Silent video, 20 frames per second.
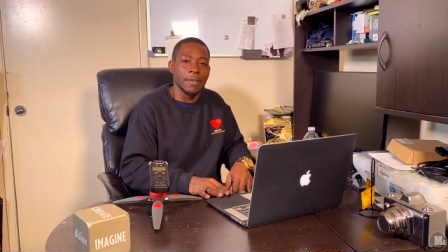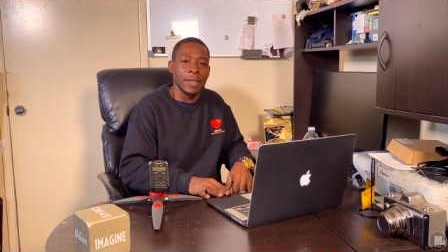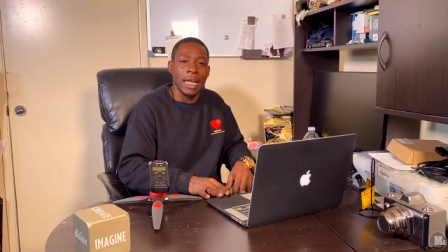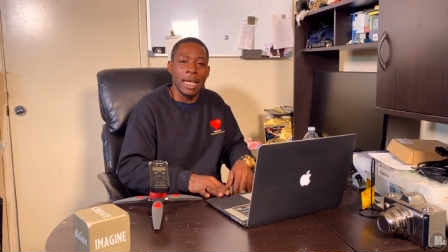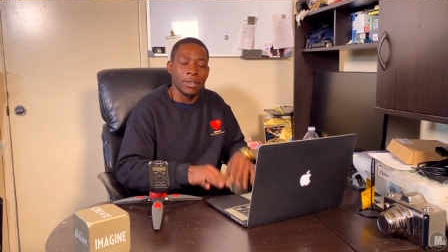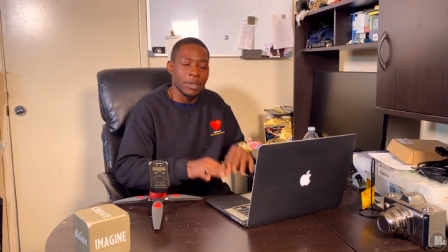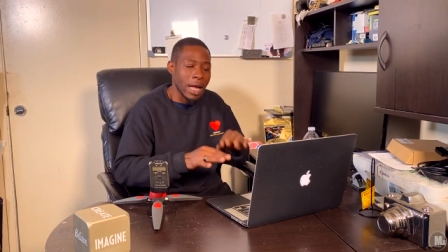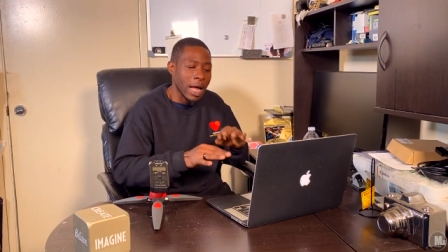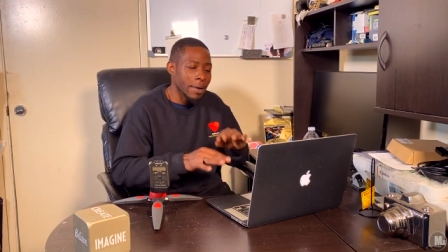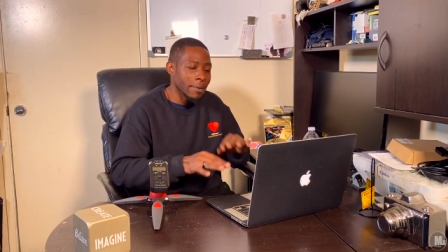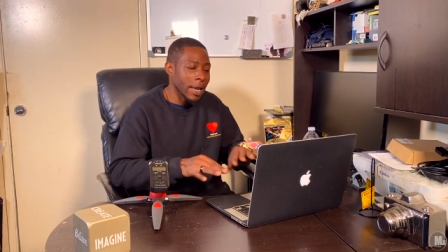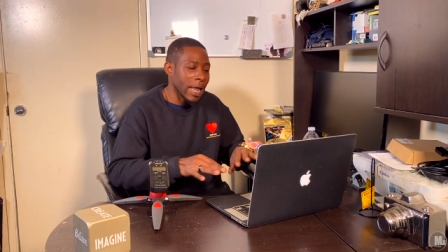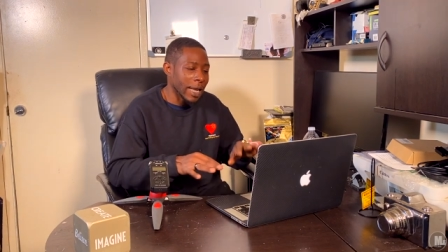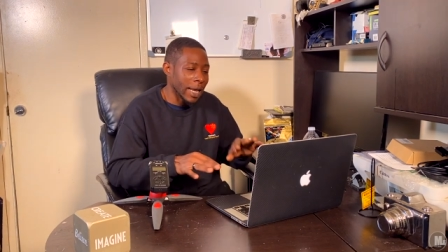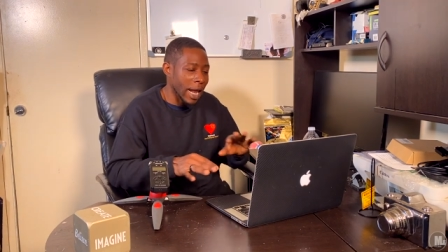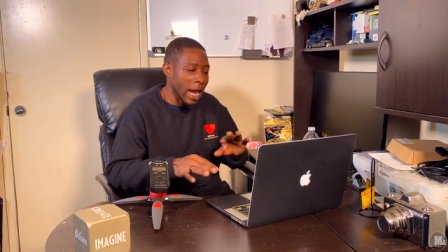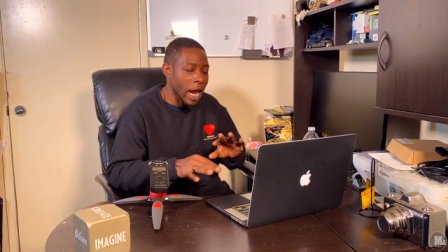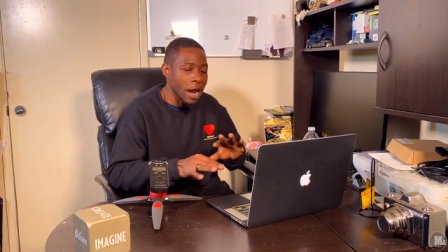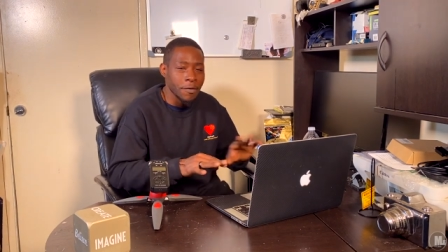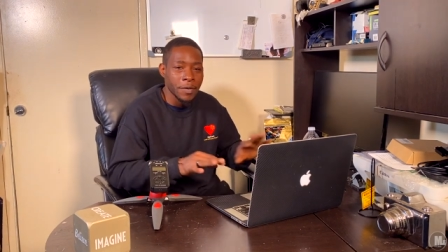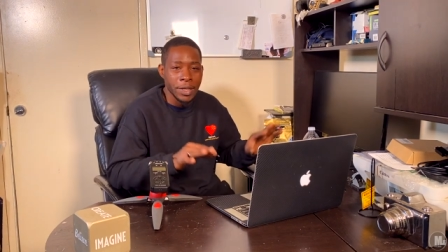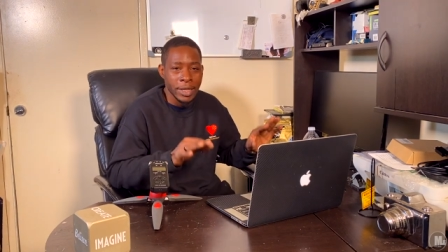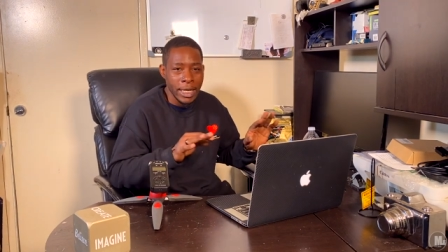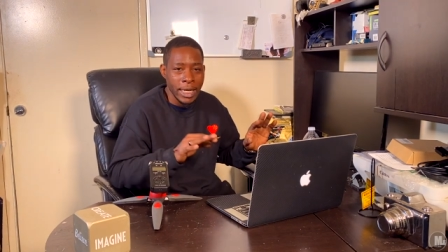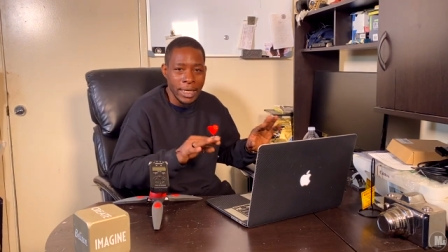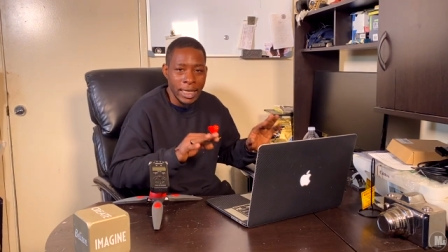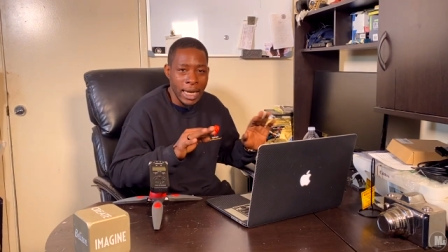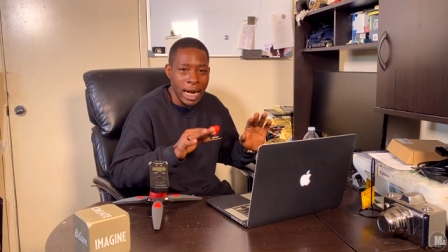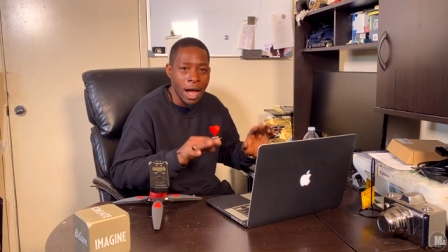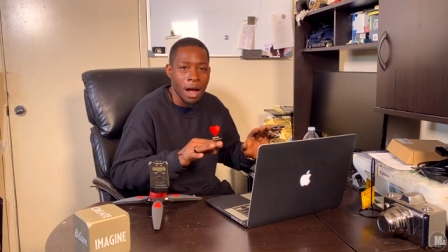That's how I like everything
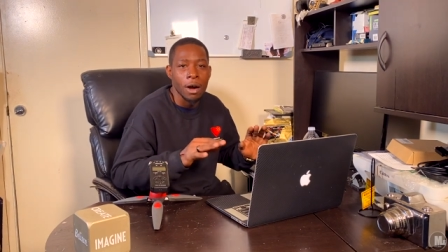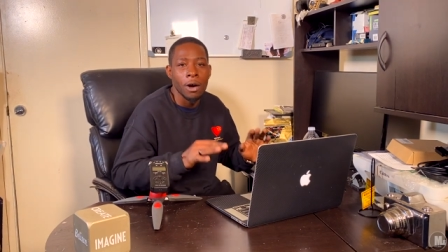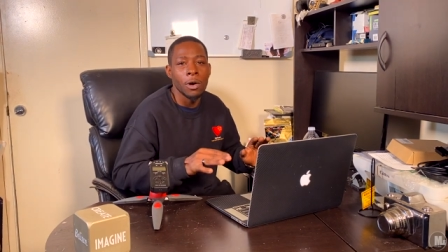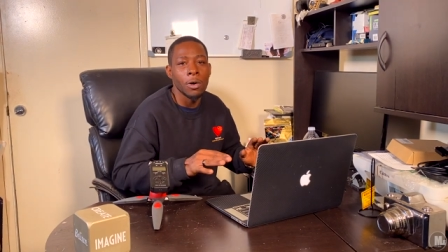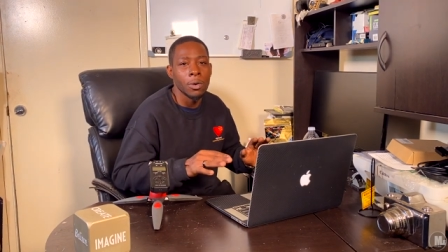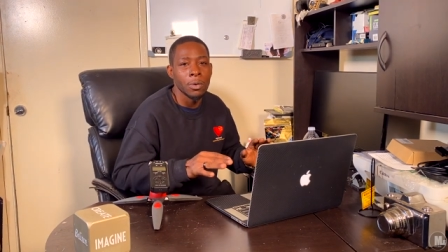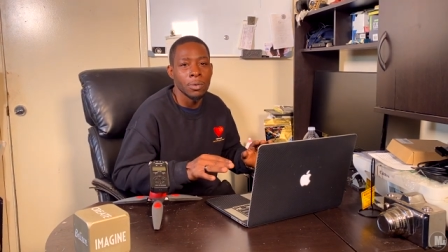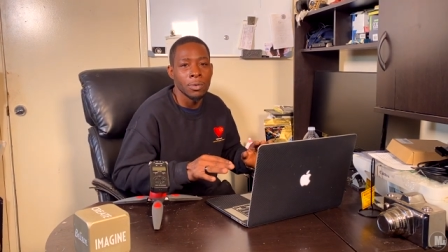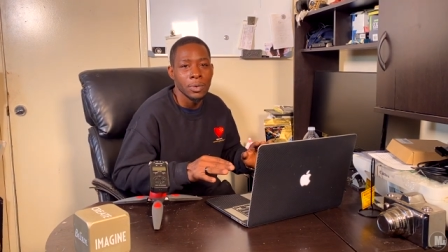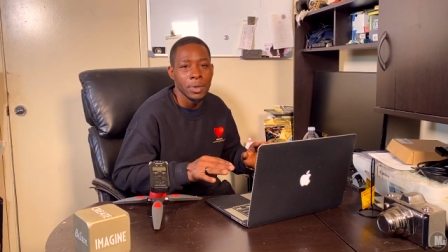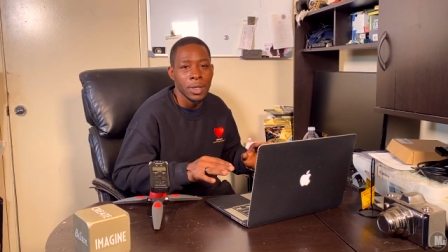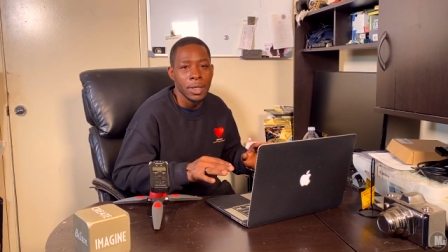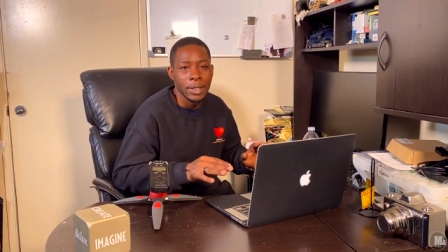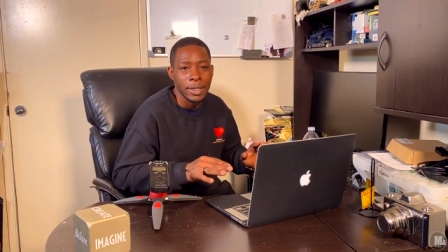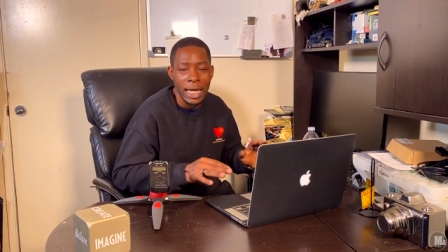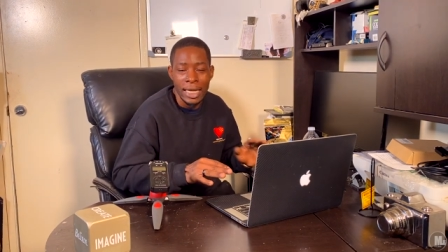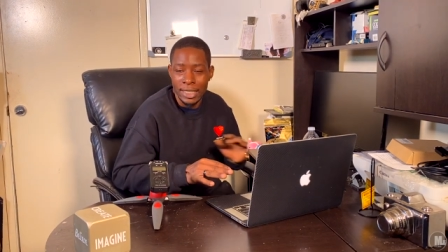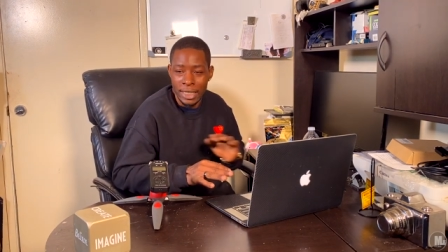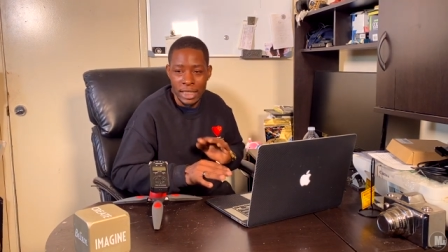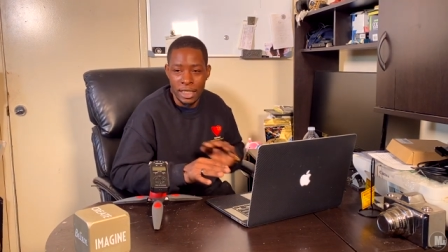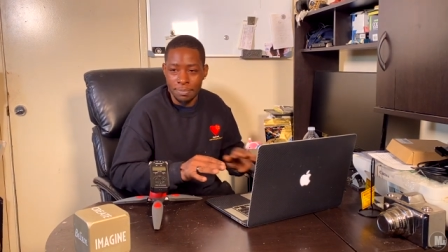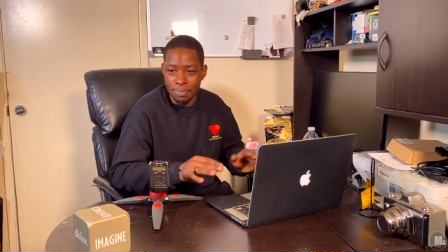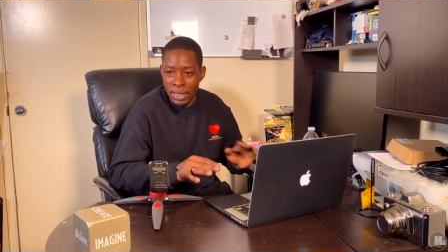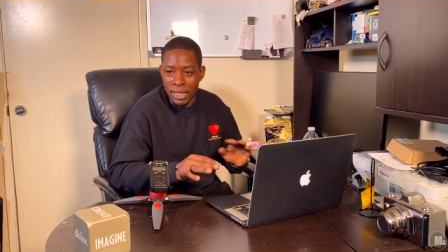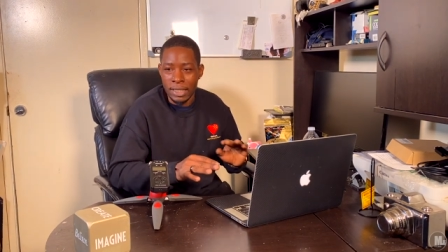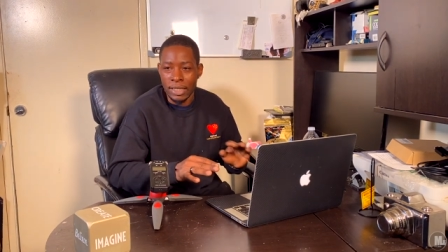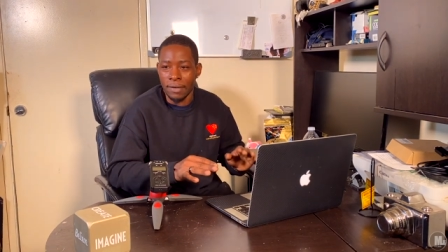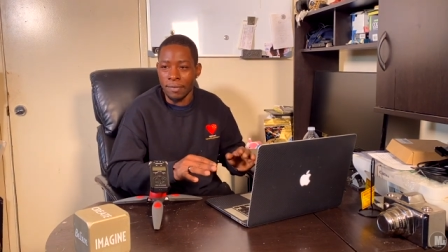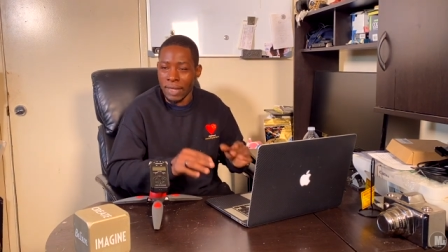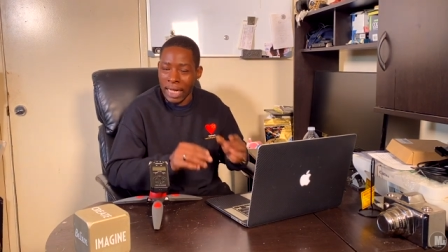that I own that's
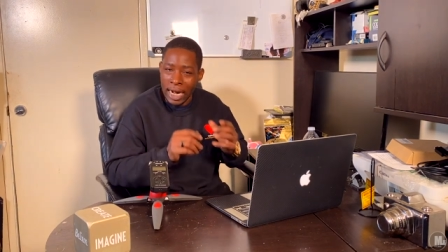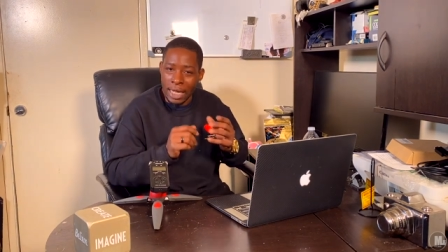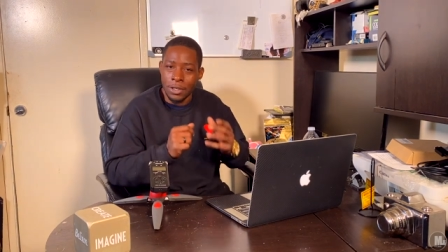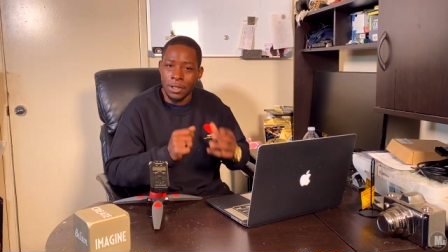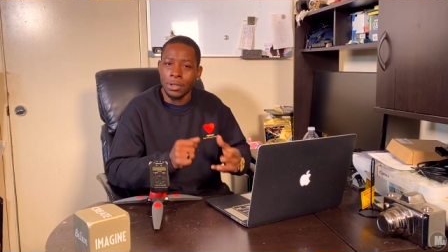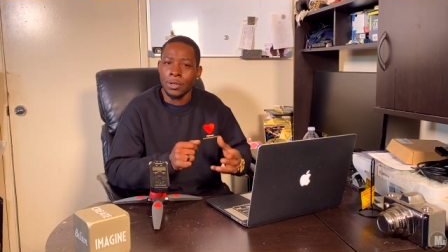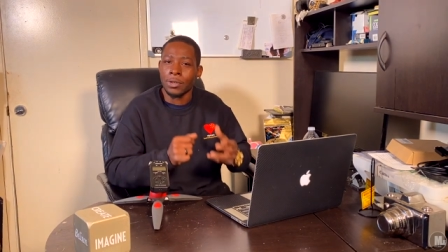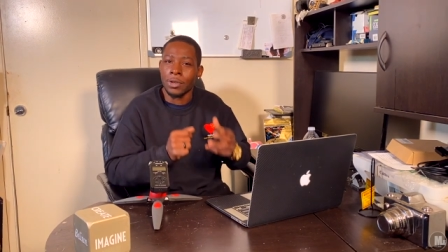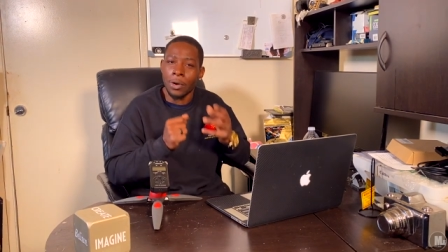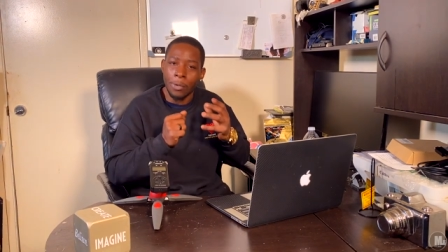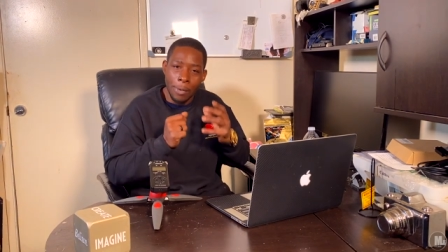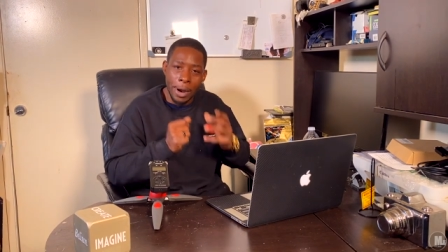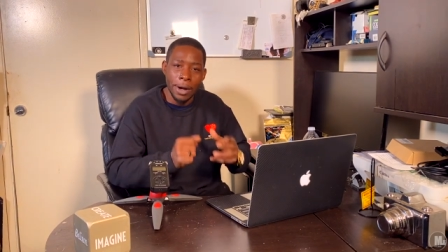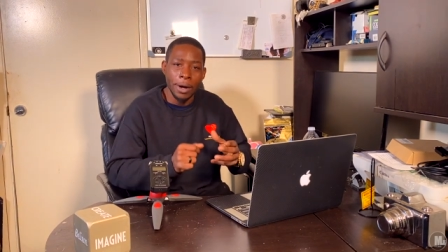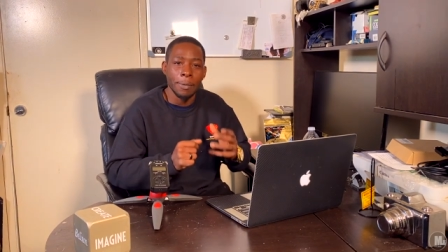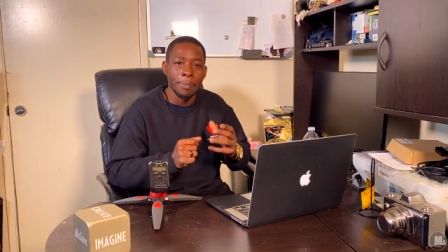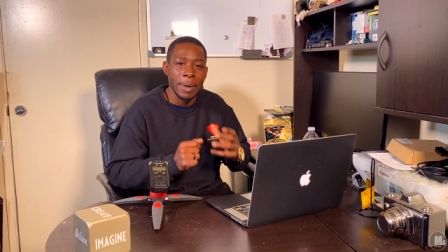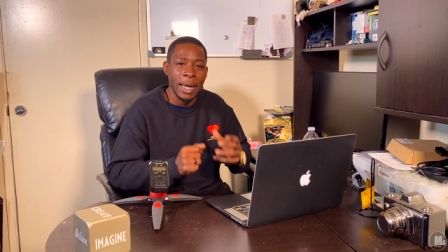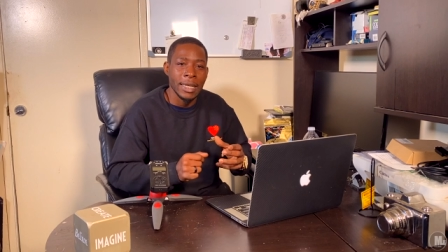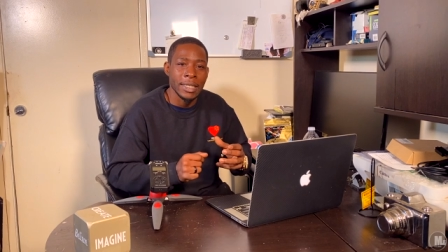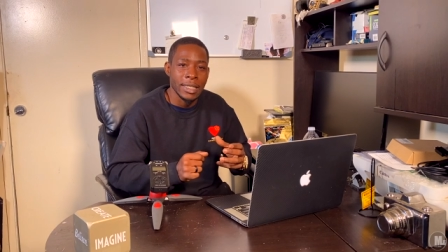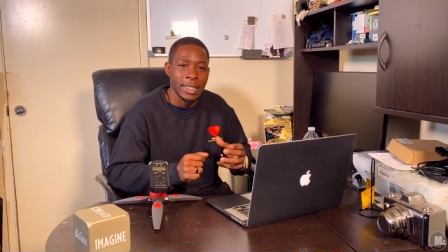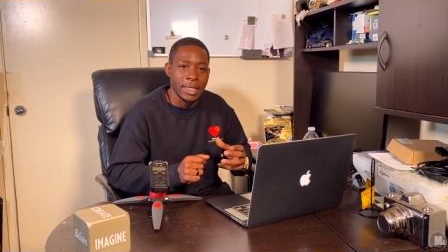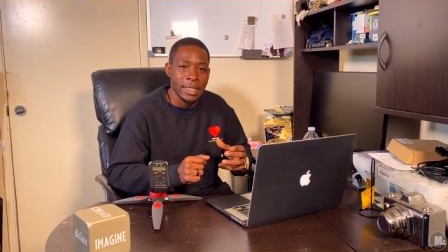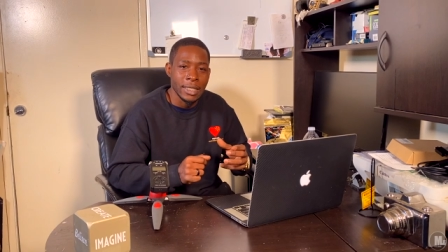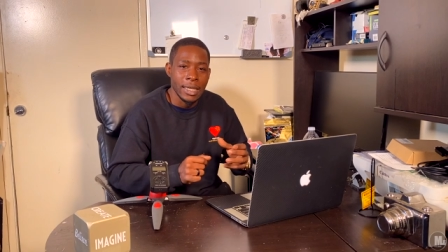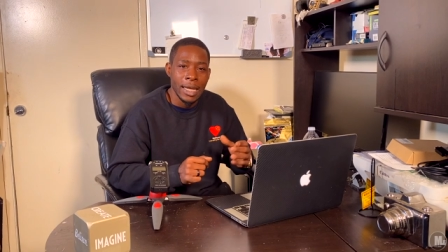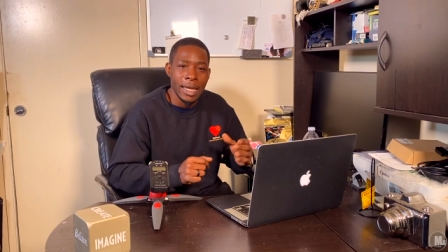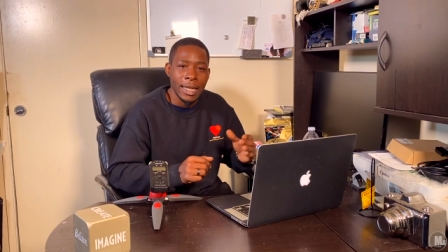expensive that I use on a regular basis.